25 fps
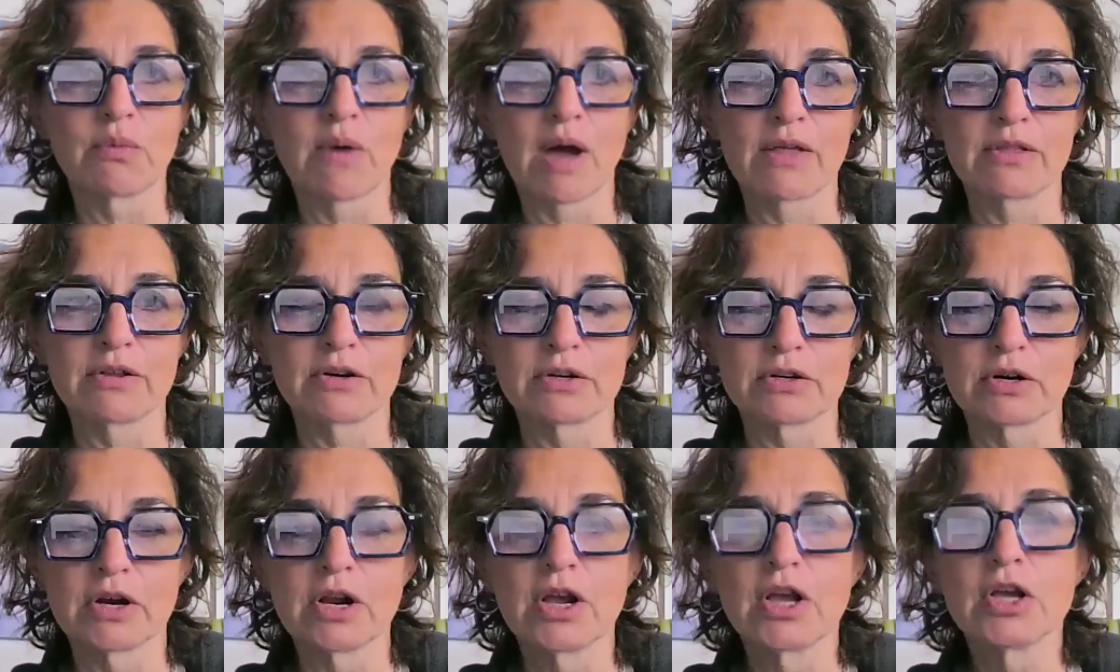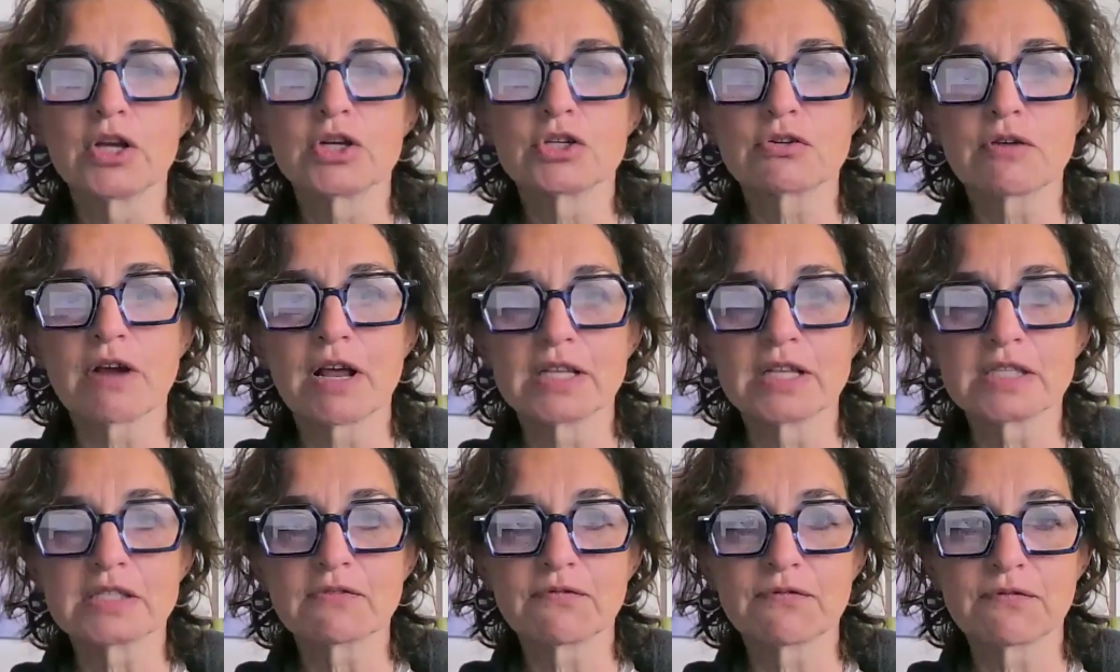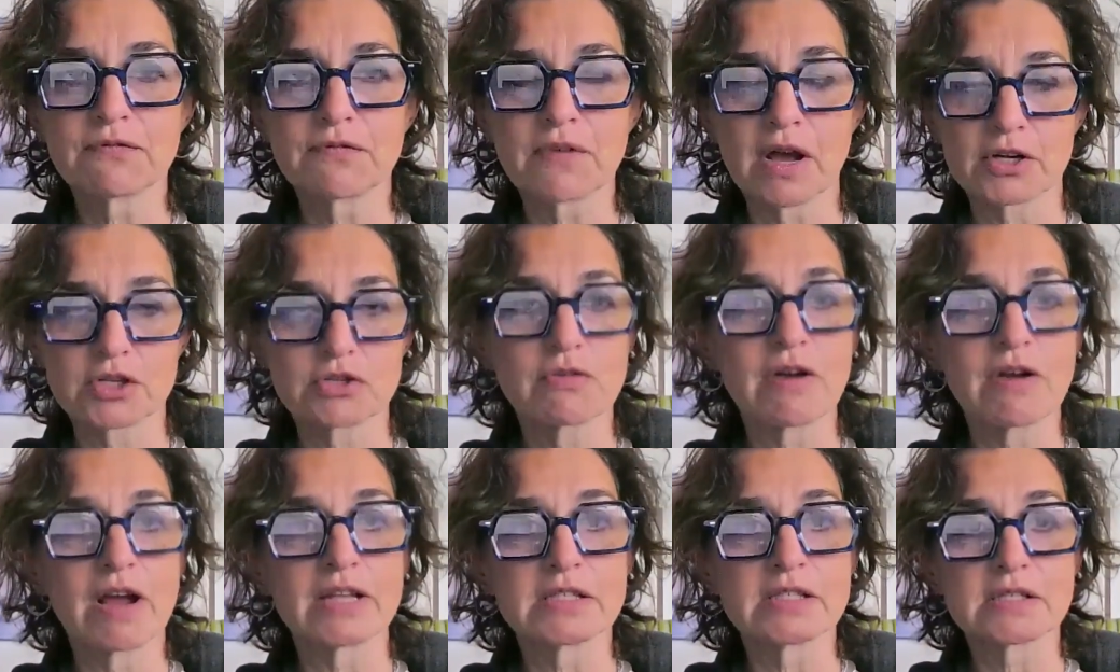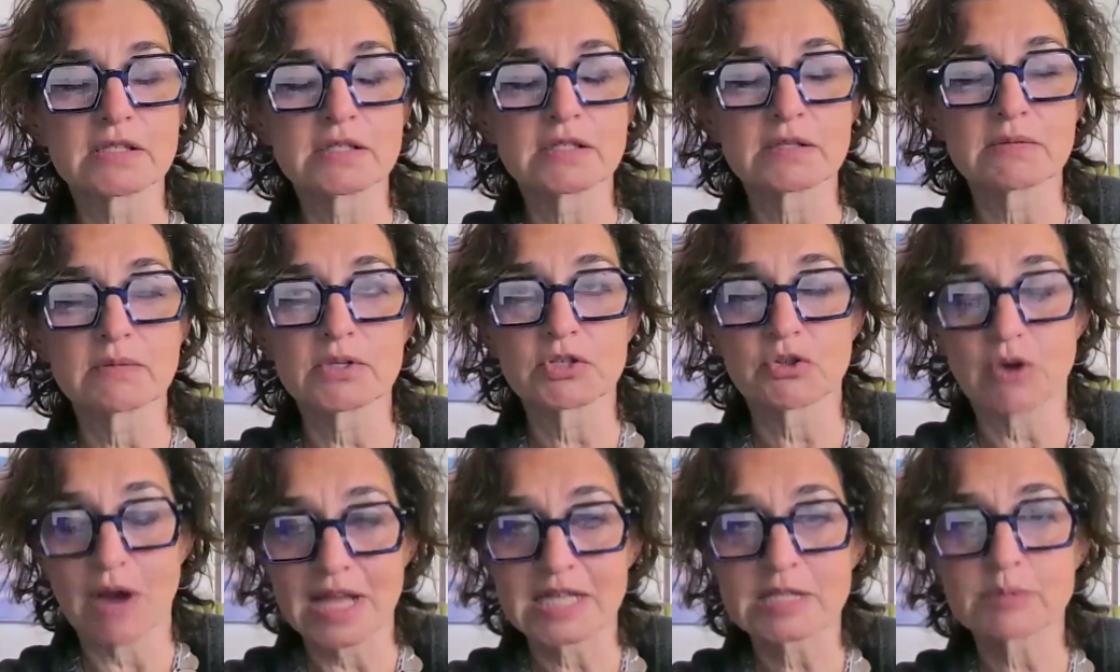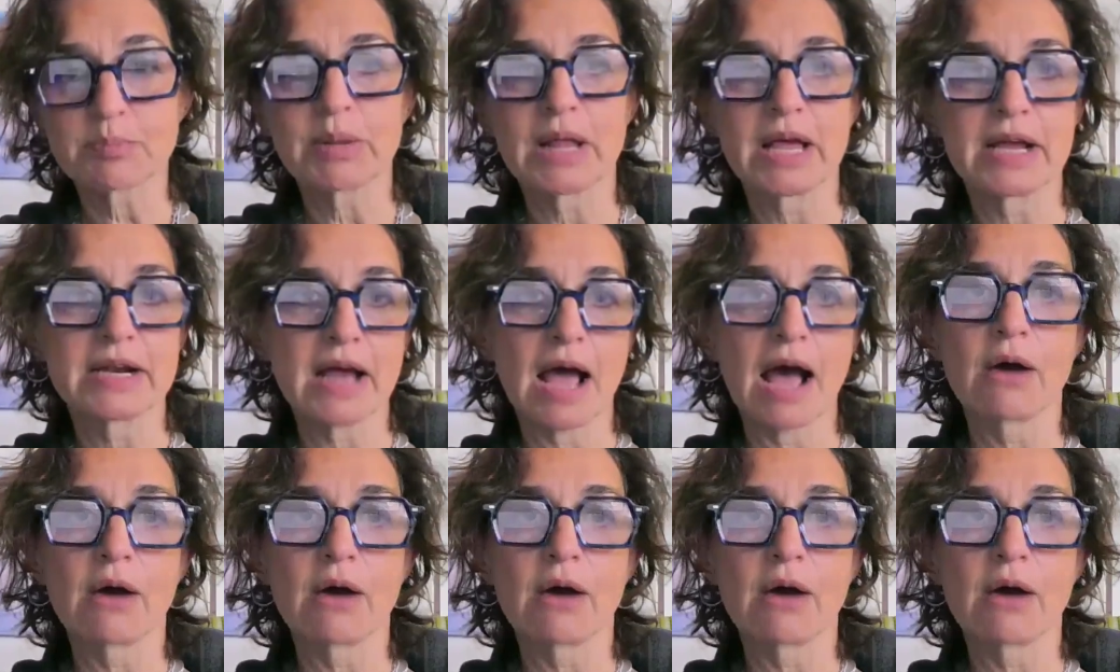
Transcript: whether transplant